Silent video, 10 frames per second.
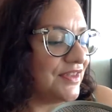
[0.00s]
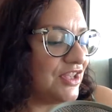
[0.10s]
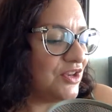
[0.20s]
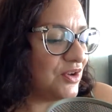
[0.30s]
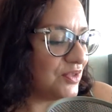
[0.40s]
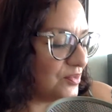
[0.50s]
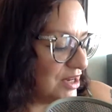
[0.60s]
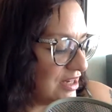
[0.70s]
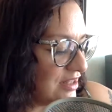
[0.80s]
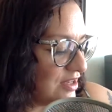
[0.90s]
You know that
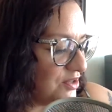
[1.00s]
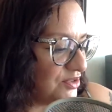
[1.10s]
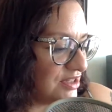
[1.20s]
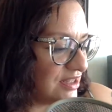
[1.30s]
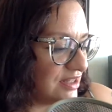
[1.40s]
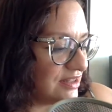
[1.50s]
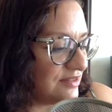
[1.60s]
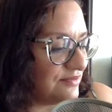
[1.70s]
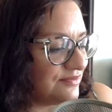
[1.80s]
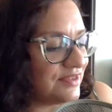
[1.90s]
we need those to cut
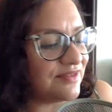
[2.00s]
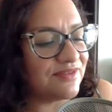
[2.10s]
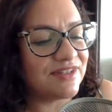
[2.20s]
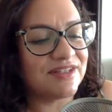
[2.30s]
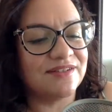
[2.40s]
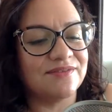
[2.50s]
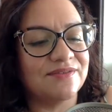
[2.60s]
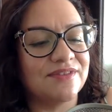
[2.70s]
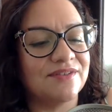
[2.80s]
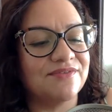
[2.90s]
the
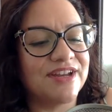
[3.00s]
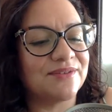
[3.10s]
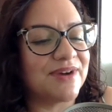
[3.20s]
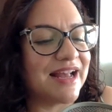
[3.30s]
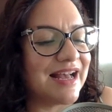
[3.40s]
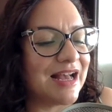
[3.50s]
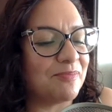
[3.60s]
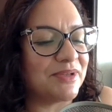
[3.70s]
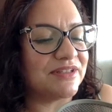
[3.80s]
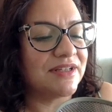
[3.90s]
vet
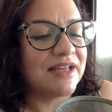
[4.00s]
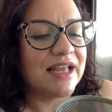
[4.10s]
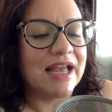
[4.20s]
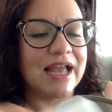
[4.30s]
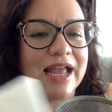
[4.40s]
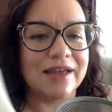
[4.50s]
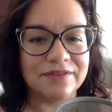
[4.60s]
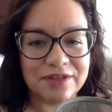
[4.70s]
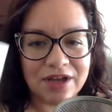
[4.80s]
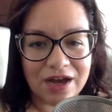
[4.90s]
wrap
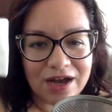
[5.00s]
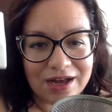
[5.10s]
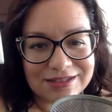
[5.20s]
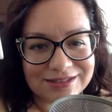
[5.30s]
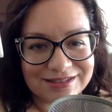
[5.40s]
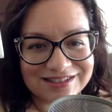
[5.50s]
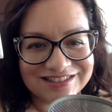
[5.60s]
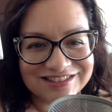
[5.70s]
and gauze.